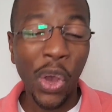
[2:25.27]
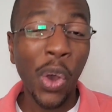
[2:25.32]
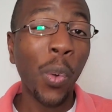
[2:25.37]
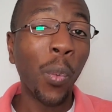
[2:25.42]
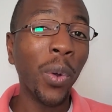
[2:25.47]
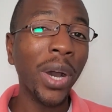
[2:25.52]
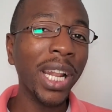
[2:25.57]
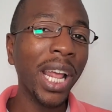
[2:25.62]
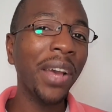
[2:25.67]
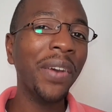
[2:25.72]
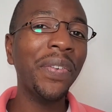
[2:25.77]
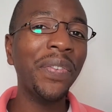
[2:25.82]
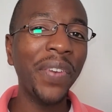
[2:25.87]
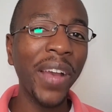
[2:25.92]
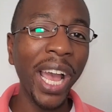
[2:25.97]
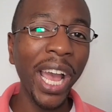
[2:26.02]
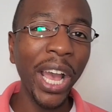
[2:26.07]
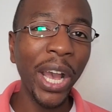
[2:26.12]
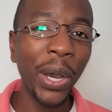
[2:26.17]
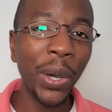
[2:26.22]
what I
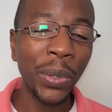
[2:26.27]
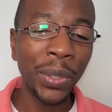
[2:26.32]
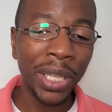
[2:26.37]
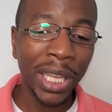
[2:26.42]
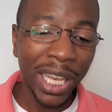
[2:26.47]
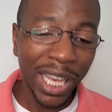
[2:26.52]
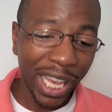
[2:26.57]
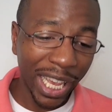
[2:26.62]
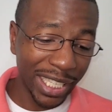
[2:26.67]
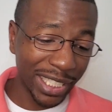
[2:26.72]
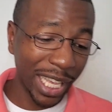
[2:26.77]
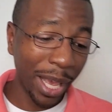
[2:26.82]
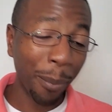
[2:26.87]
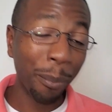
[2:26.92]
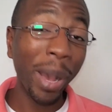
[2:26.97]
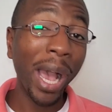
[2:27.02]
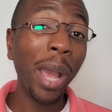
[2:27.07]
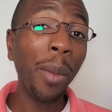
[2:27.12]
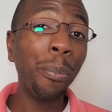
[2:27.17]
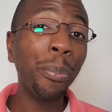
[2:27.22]
found is that
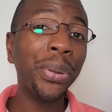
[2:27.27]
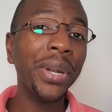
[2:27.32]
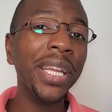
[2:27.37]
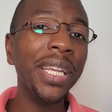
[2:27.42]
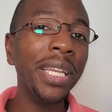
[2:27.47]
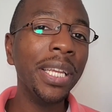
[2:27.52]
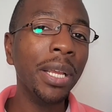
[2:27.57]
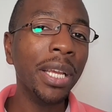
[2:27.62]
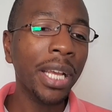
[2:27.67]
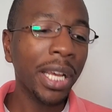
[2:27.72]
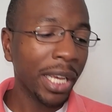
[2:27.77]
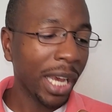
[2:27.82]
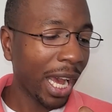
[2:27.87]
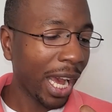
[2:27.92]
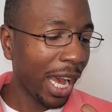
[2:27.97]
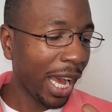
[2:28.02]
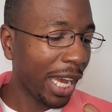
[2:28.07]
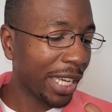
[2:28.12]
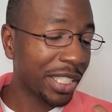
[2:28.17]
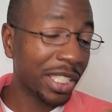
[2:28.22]
my
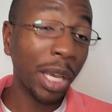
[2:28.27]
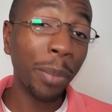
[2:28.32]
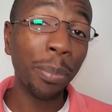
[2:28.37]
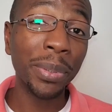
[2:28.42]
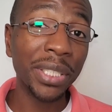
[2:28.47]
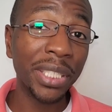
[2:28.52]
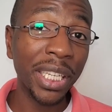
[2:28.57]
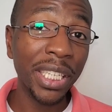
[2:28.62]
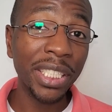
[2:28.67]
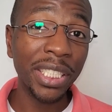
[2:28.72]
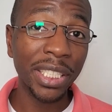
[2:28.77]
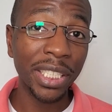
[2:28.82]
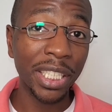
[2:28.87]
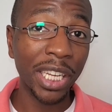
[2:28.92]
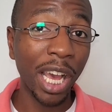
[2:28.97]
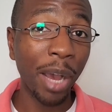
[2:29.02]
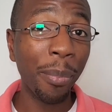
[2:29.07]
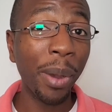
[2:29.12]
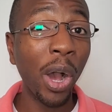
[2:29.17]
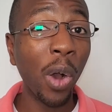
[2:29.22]
presupposition
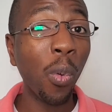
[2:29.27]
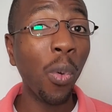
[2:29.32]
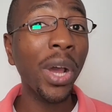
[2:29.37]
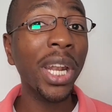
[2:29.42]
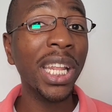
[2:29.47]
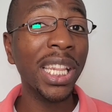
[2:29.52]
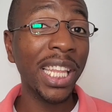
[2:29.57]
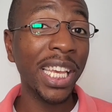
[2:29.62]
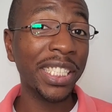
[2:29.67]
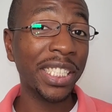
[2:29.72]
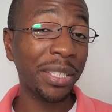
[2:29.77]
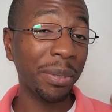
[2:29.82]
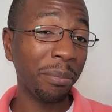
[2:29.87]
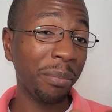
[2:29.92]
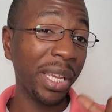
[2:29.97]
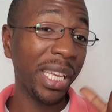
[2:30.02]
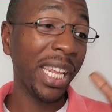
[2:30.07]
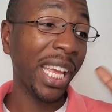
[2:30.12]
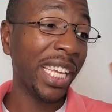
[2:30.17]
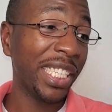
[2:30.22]
about what election
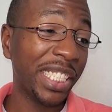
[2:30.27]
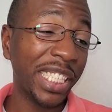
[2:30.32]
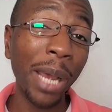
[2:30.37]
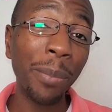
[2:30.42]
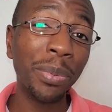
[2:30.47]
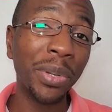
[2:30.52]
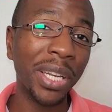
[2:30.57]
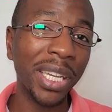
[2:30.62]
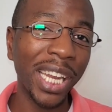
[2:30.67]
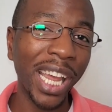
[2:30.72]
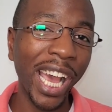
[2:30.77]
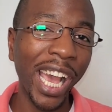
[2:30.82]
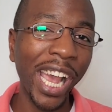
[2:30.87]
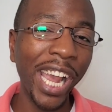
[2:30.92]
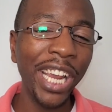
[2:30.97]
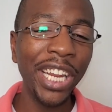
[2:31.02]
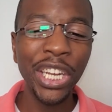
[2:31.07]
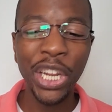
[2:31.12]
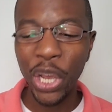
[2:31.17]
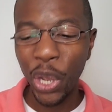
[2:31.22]
meant in chapter
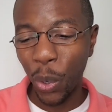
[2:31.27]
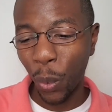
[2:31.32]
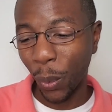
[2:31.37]
9